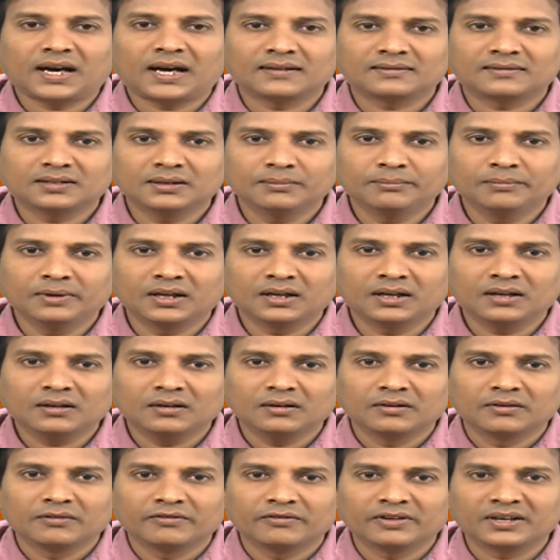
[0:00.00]
assembler,
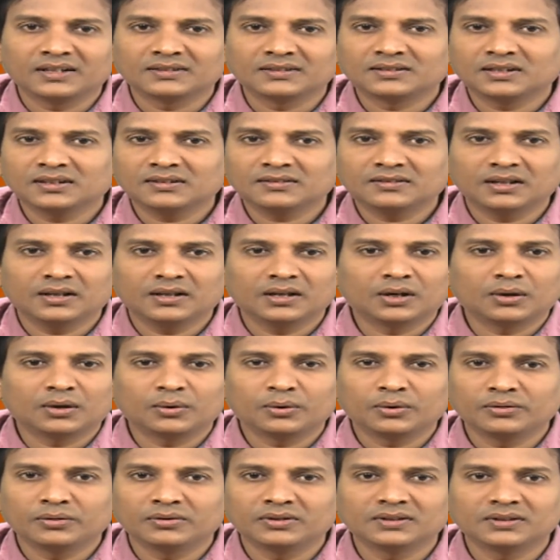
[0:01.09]
whereas
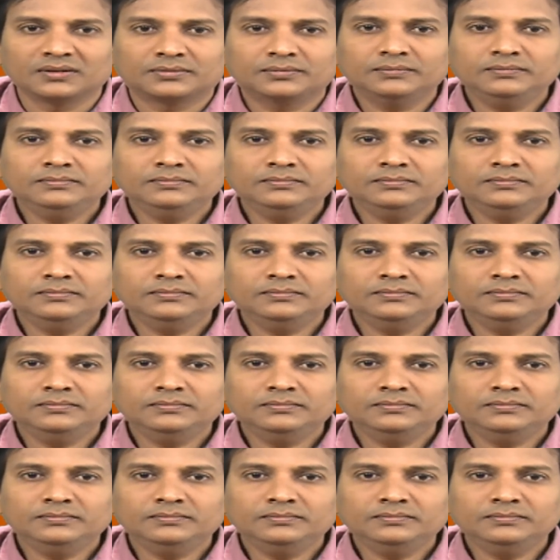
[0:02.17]
this